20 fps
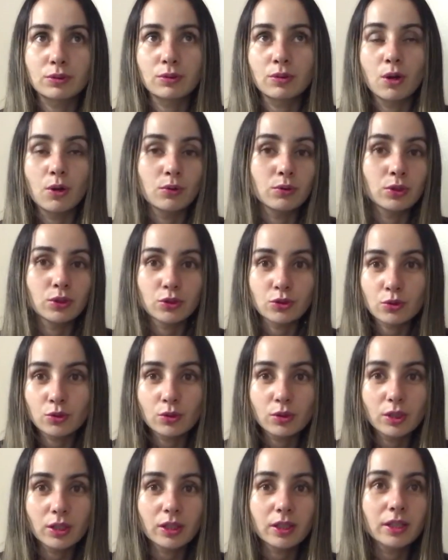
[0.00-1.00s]
haute
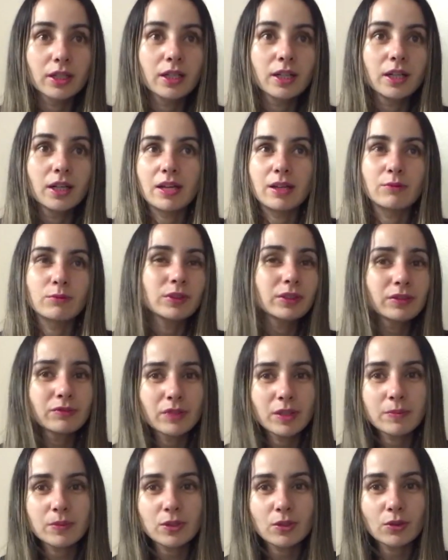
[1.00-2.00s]
couture and really
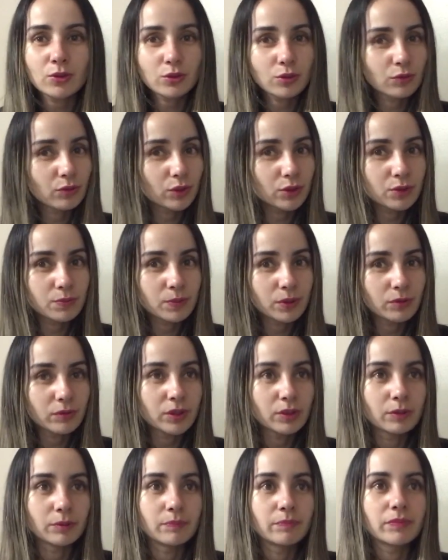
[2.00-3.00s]
famous also for his
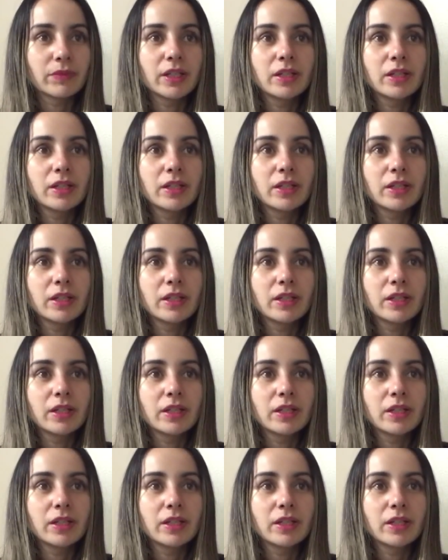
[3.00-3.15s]
perfume.